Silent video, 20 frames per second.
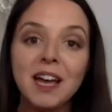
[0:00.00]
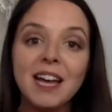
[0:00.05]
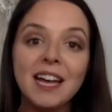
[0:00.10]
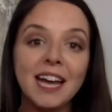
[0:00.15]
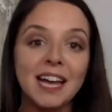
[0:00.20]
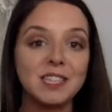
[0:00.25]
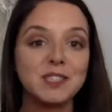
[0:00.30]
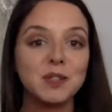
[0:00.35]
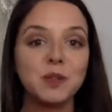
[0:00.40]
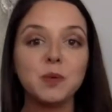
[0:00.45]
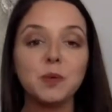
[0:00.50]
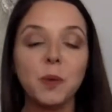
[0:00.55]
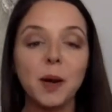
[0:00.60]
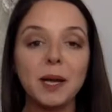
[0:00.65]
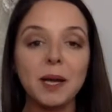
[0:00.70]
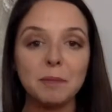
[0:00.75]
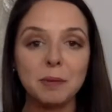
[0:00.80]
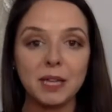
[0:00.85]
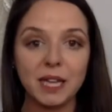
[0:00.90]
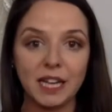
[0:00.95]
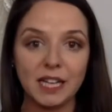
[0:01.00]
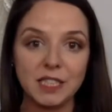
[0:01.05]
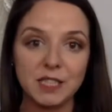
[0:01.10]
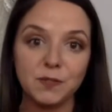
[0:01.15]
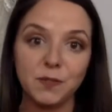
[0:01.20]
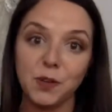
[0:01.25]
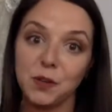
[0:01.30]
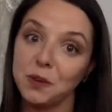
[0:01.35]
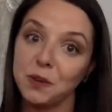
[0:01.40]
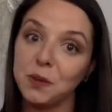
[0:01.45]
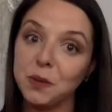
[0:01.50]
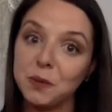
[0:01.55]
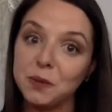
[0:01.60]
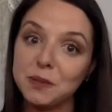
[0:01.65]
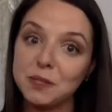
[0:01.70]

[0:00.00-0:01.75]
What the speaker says: It's a great place for you